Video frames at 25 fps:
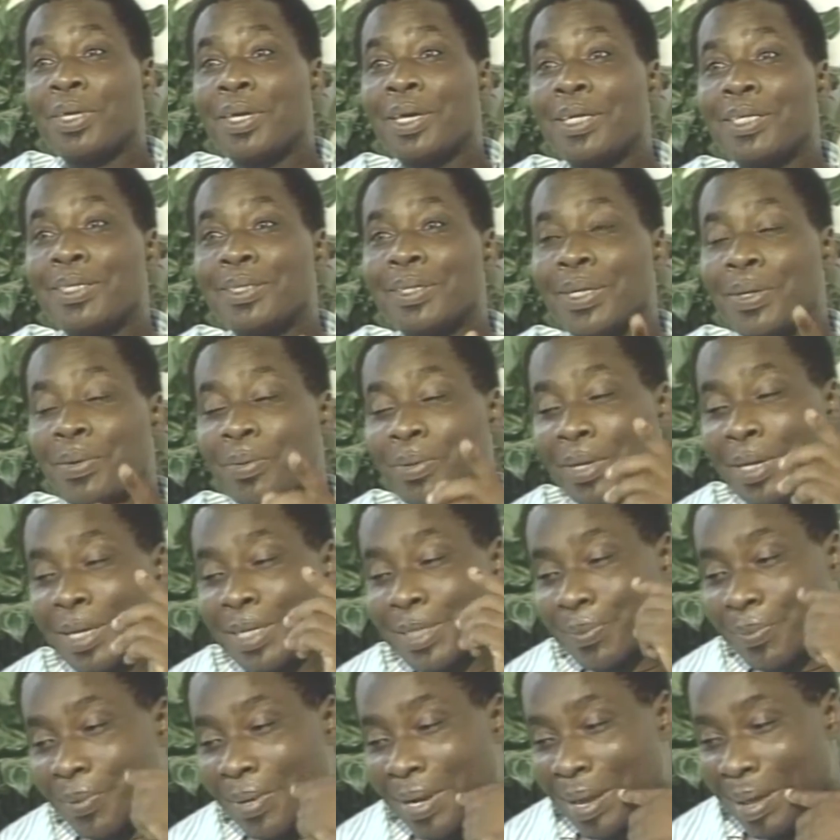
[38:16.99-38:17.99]

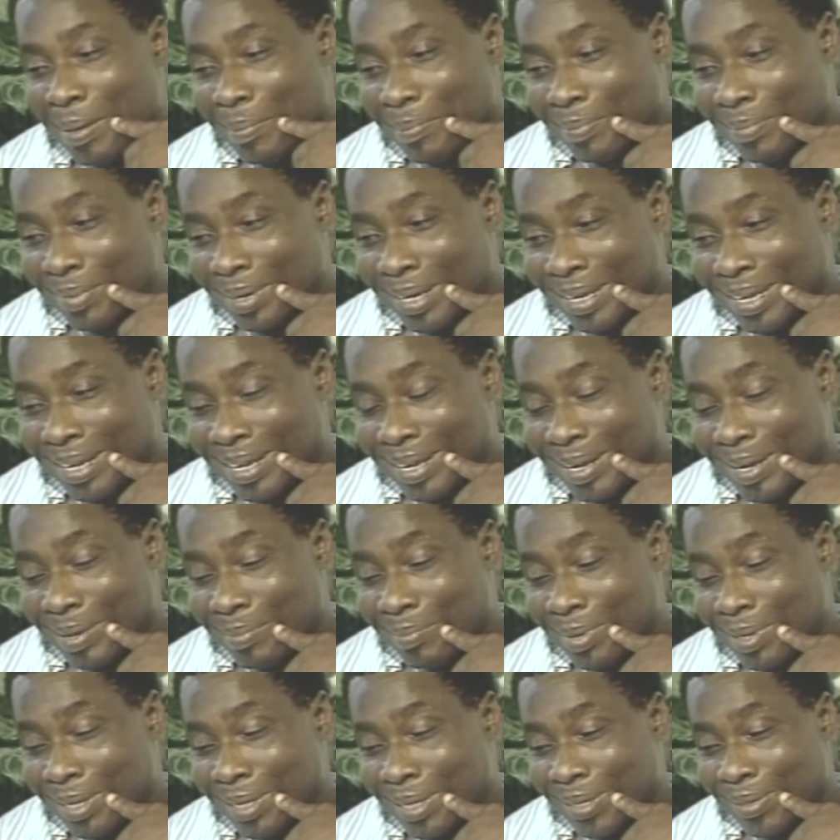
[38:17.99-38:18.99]
Here's what happened. Let
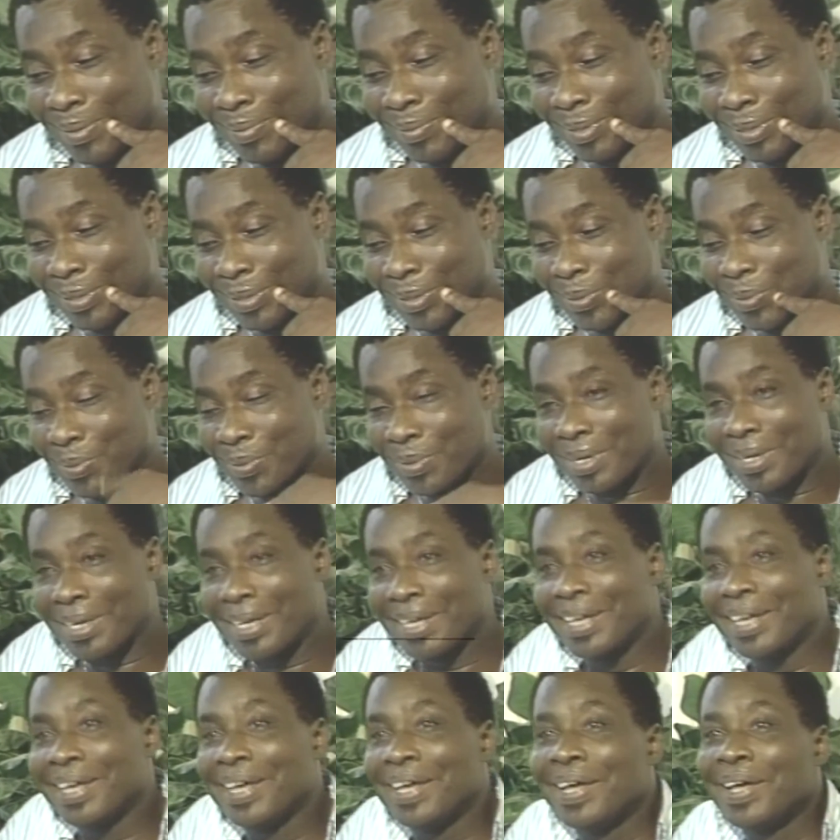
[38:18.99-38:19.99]
me give you a joke.
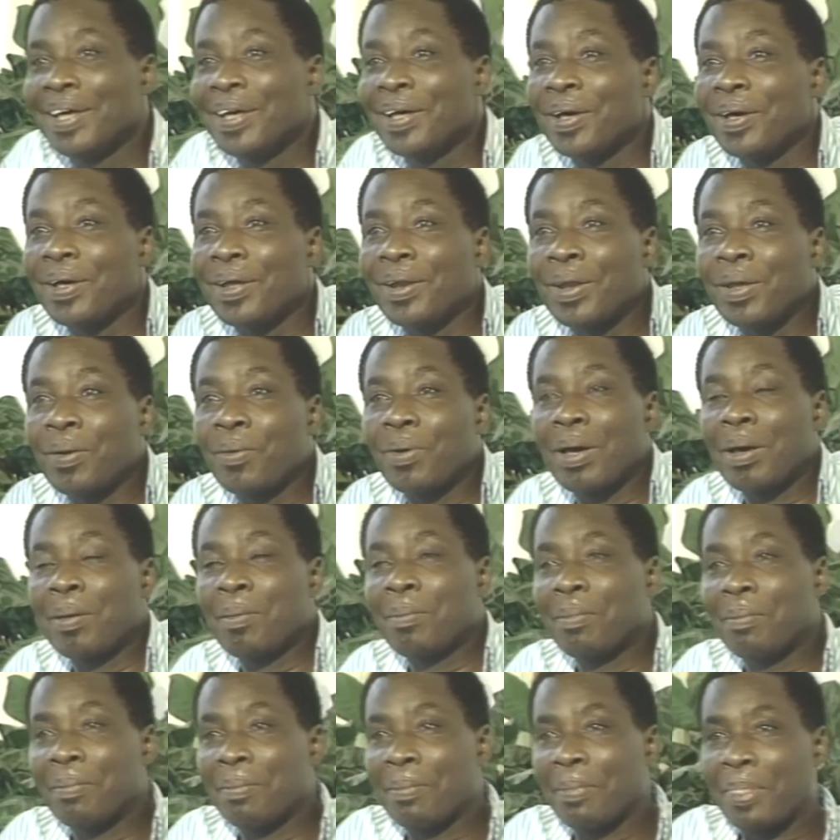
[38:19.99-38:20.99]
Now, a
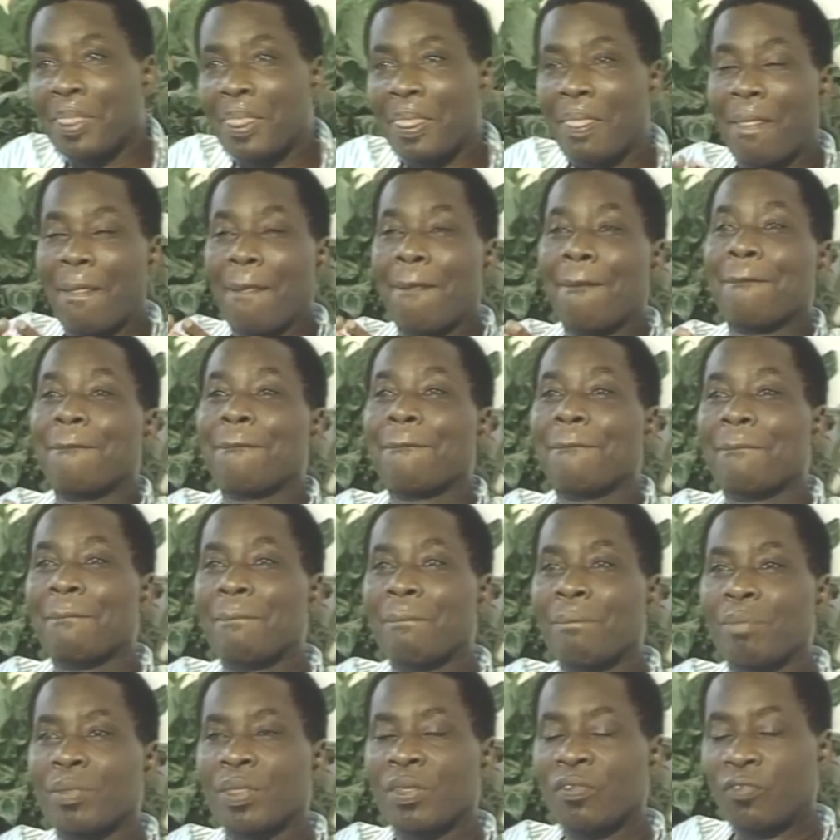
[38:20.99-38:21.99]

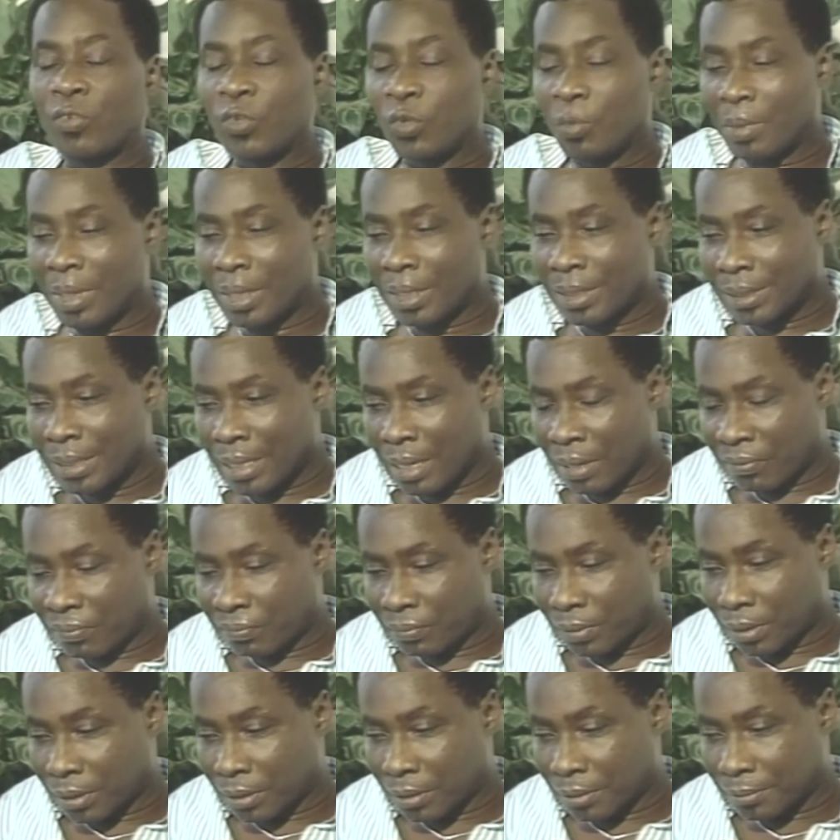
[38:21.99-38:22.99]
few months
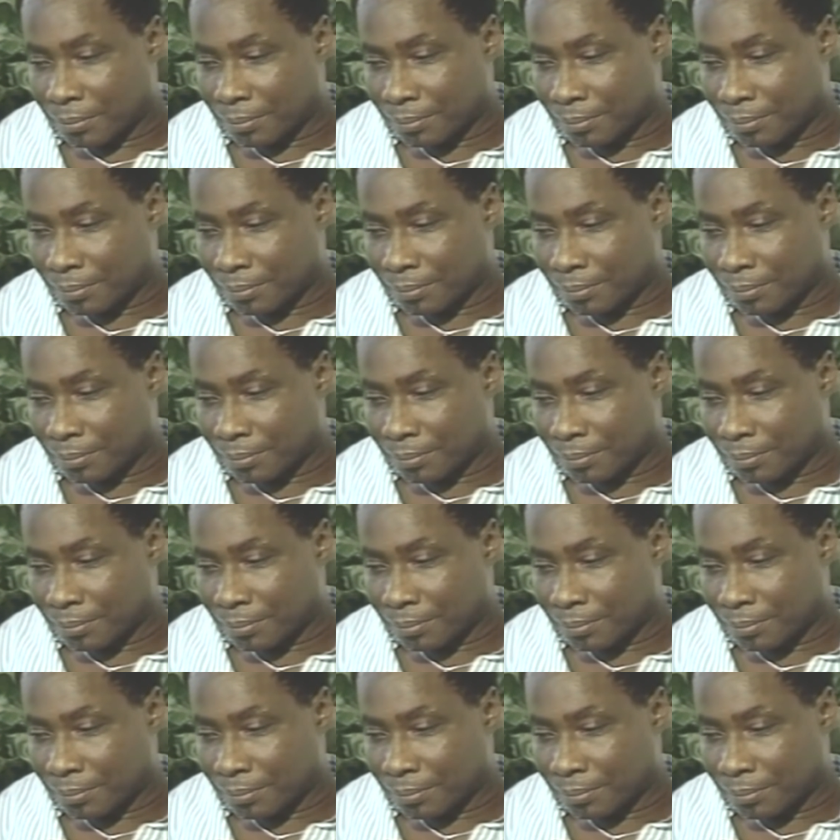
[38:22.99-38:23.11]
after,